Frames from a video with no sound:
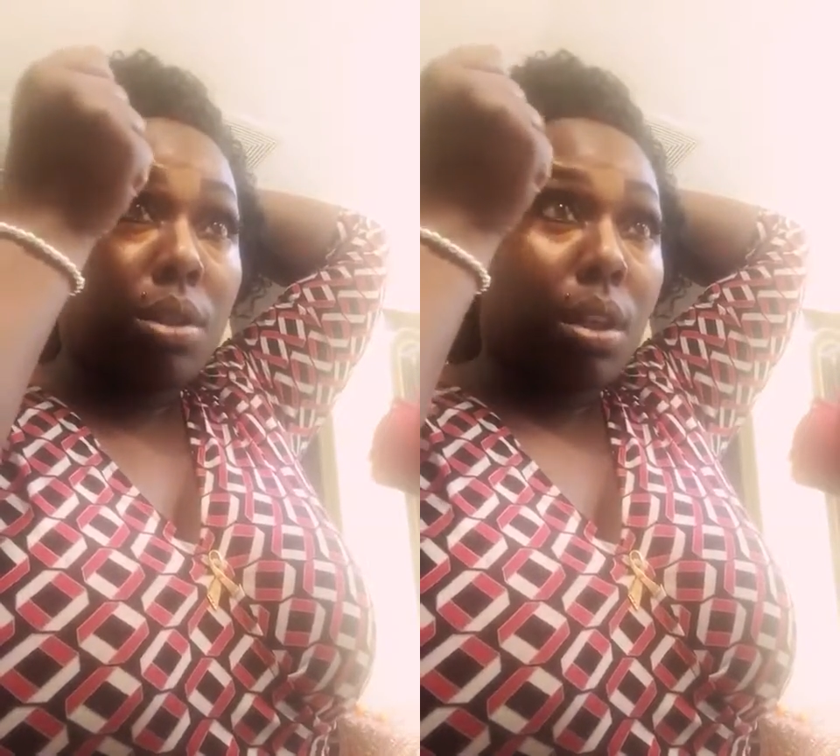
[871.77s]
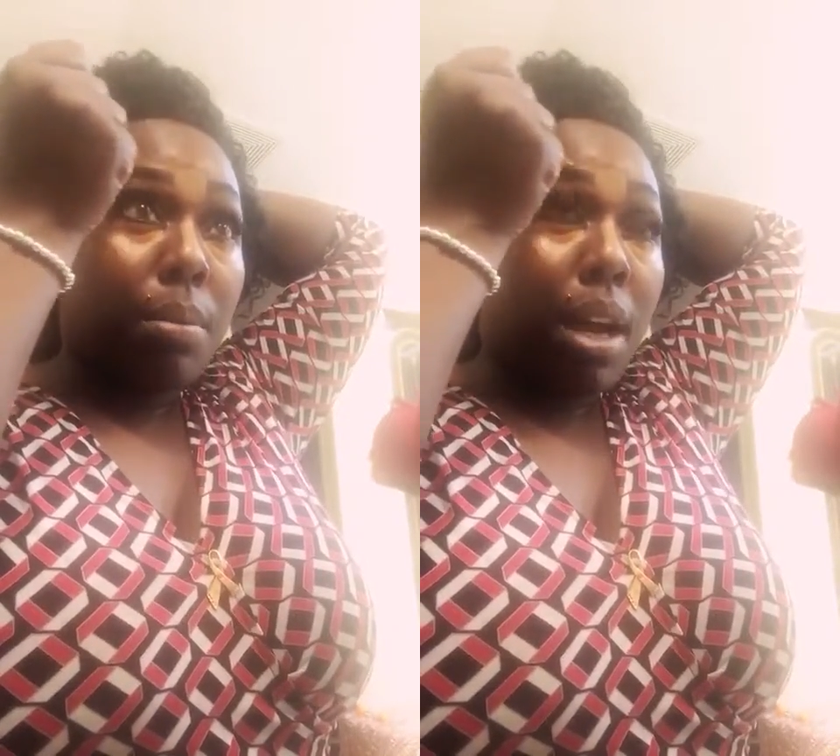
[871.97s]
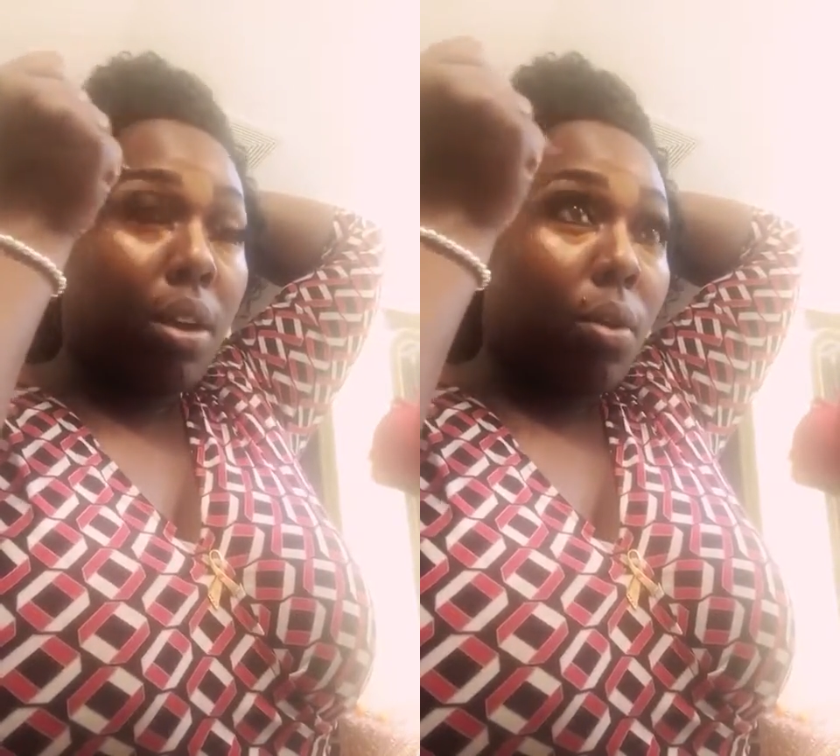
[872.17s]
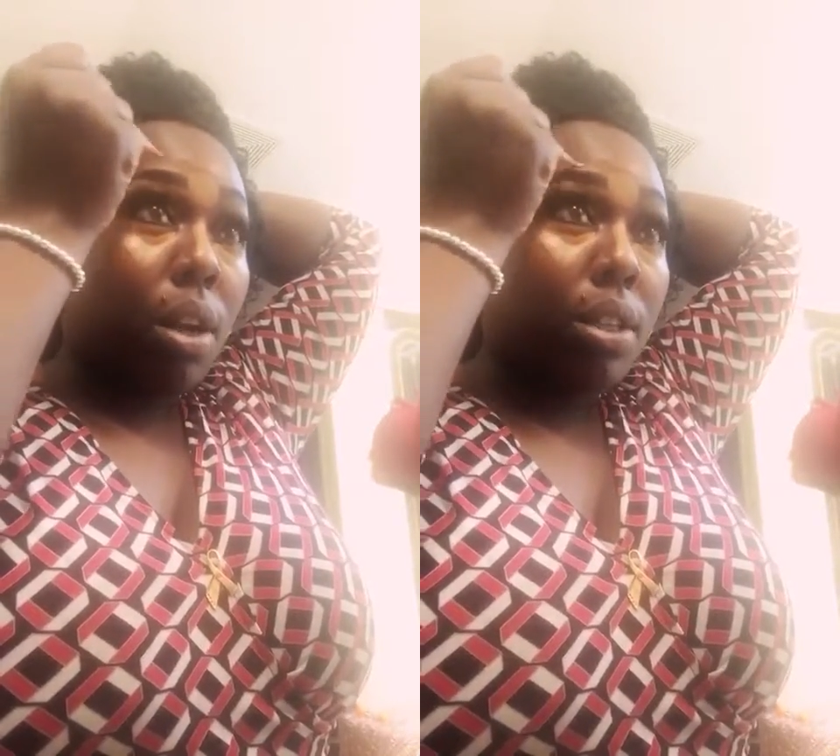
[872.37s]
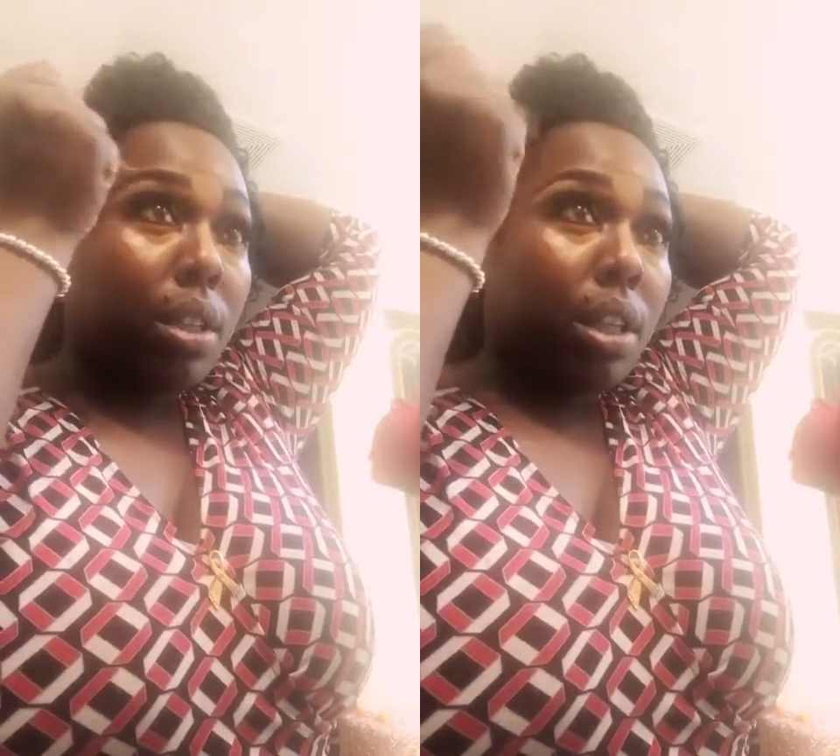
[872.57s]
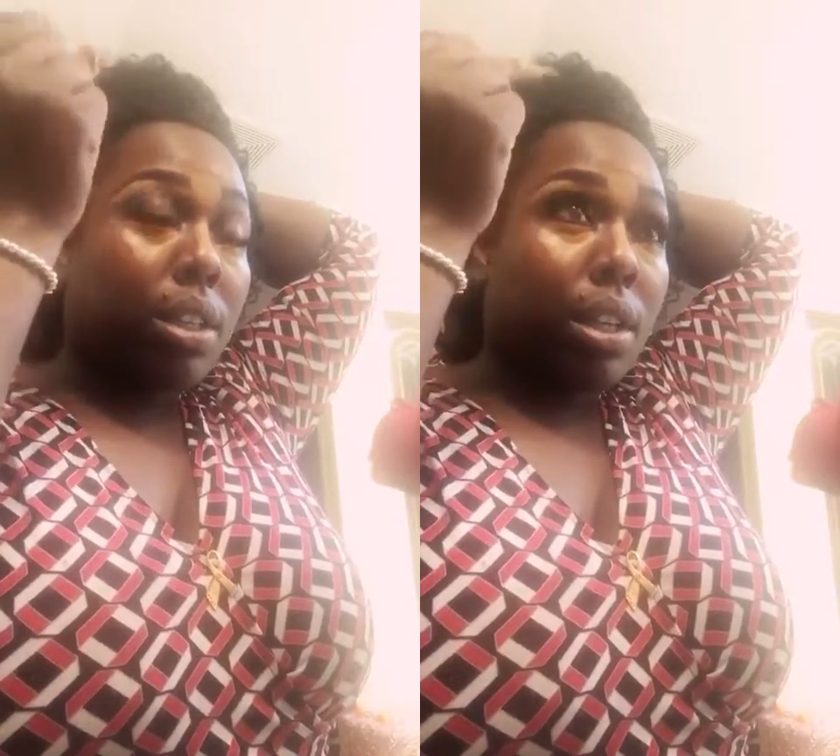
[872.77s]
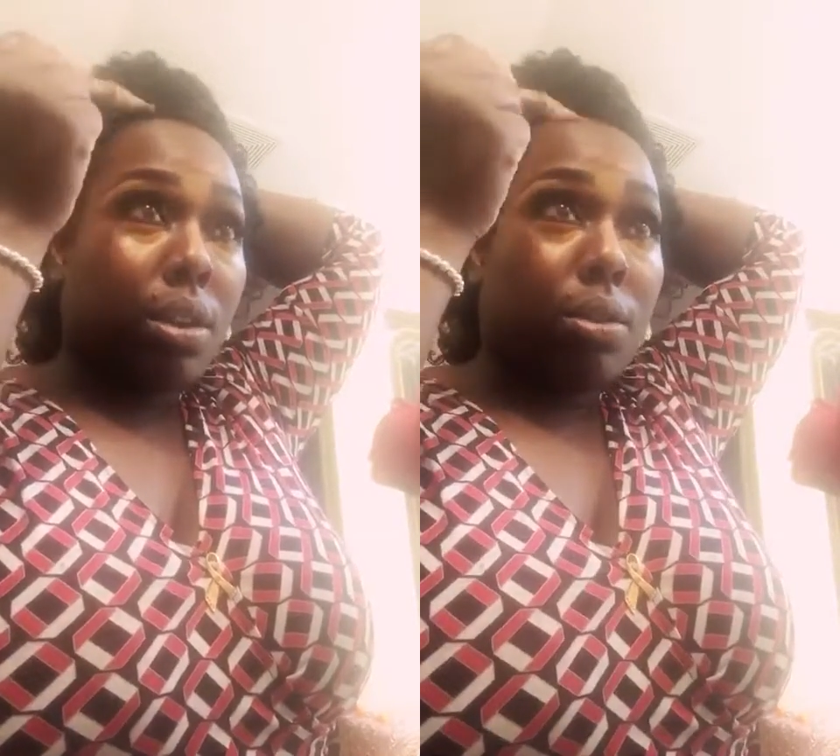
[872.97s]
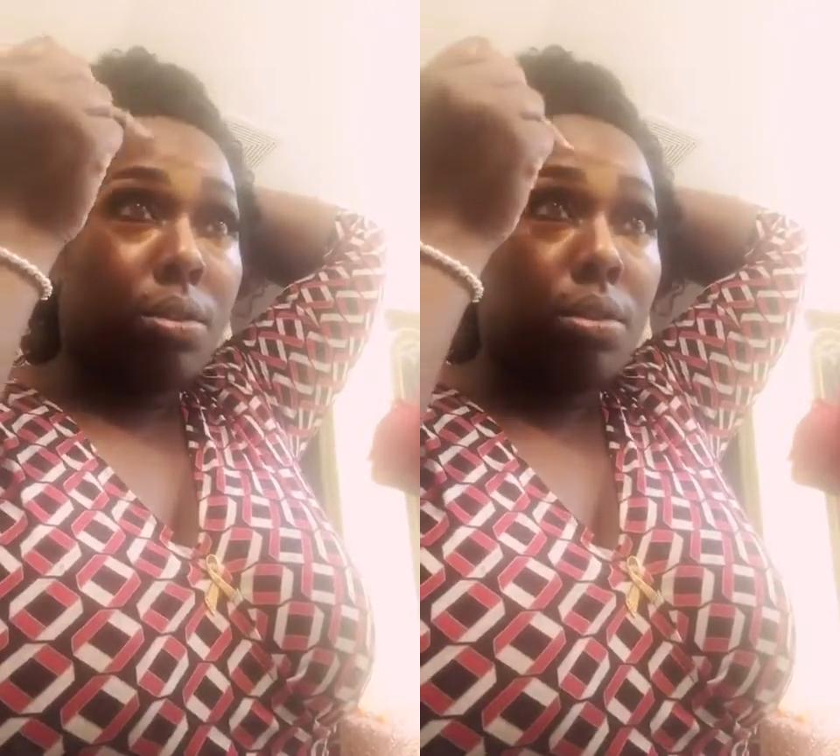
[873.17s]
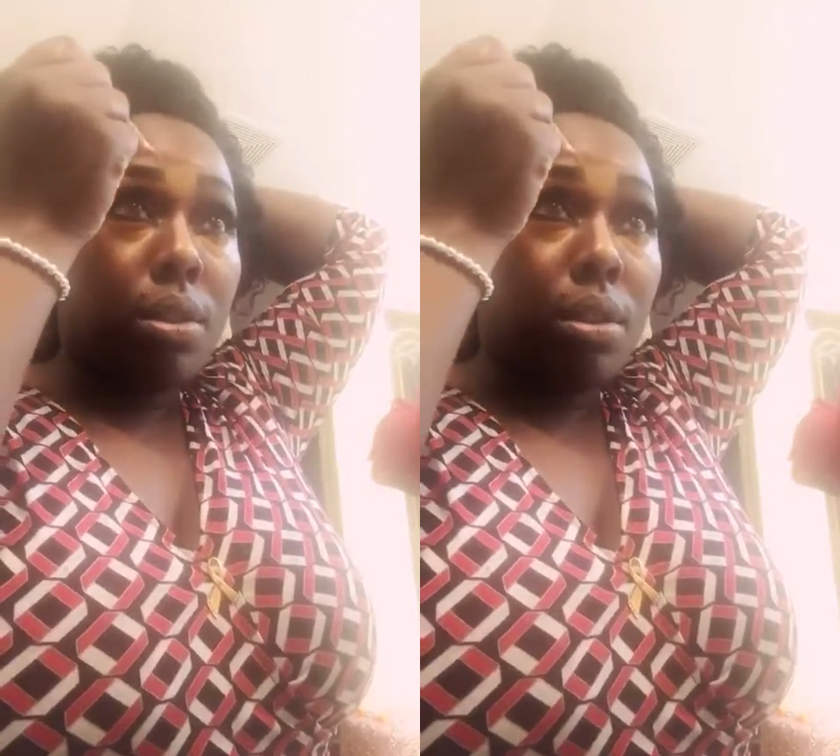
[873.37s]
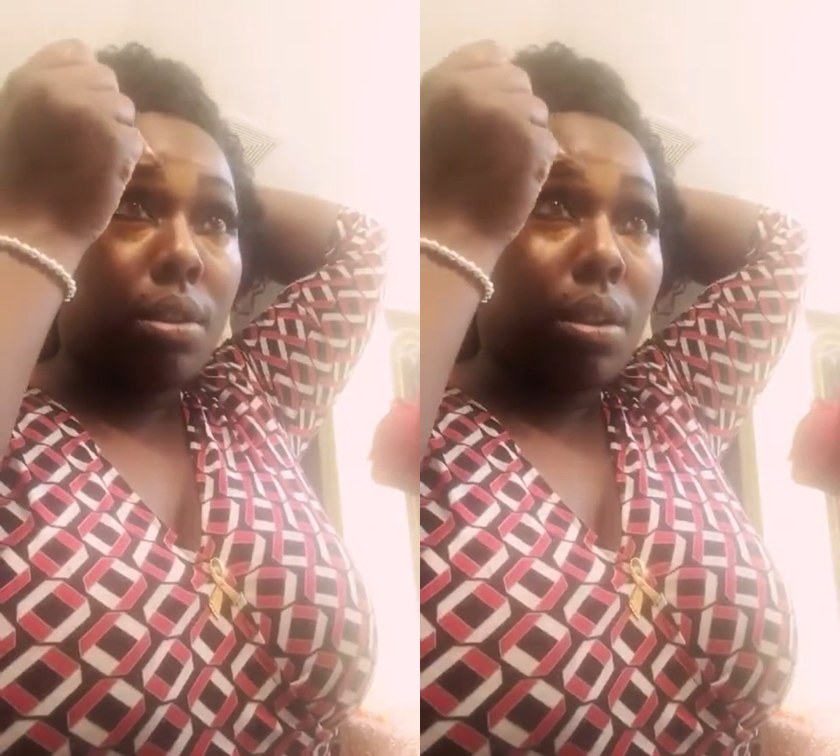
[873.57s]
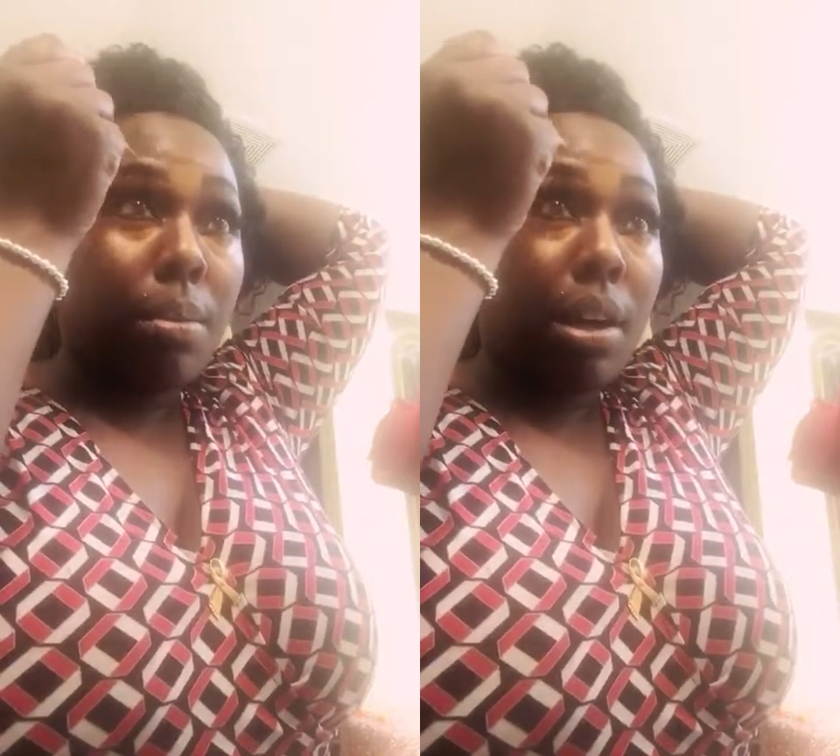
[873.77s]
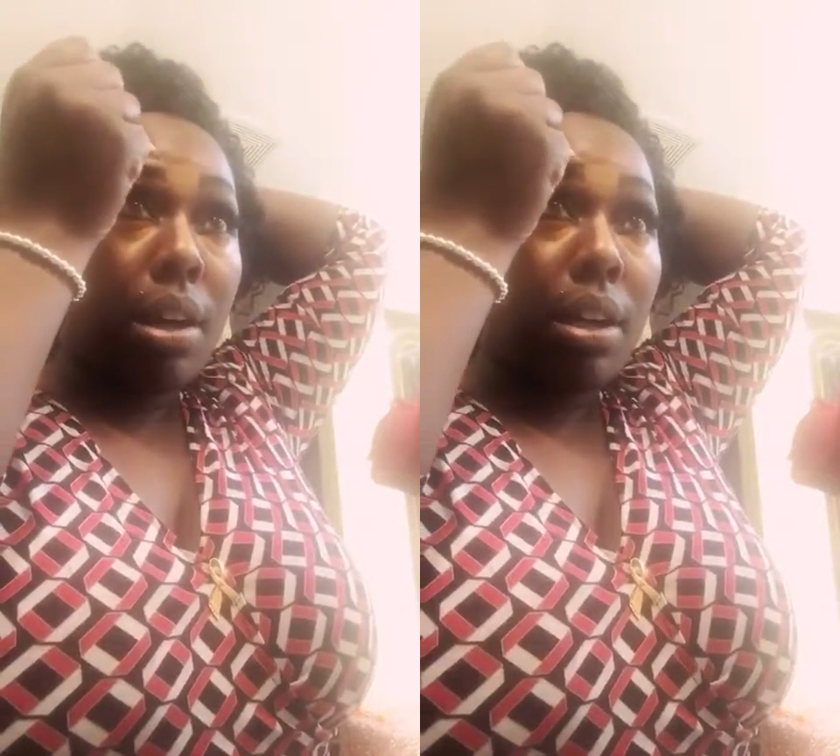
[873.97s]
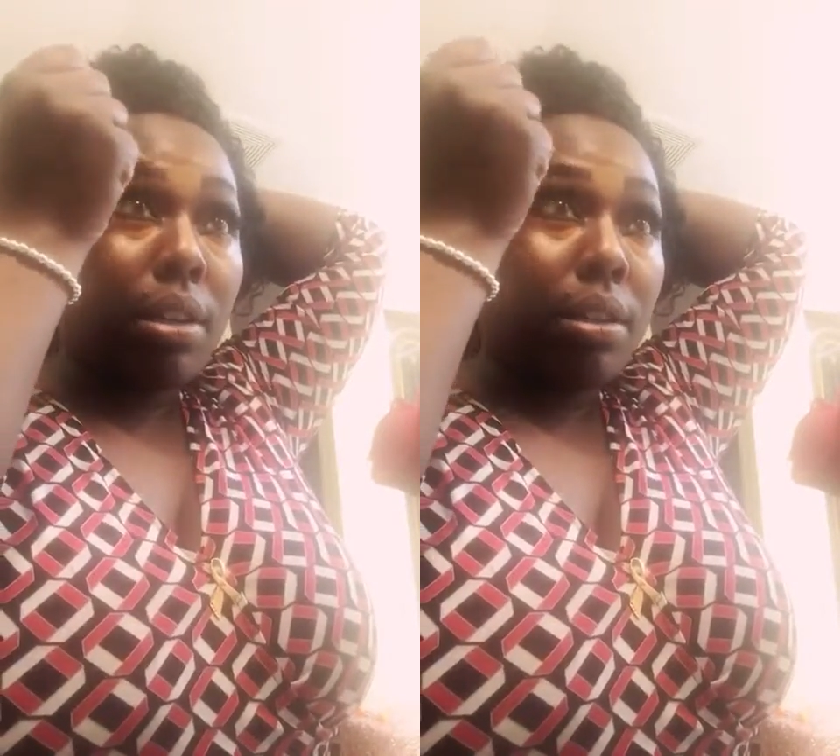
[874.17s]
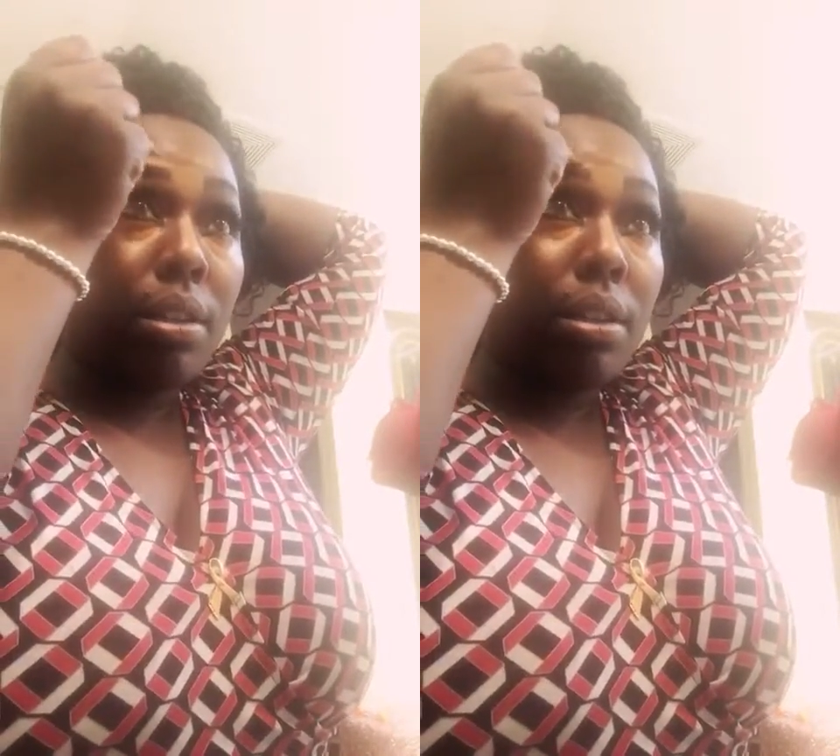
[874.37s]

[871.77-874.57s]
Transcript: I'm not going into detail about it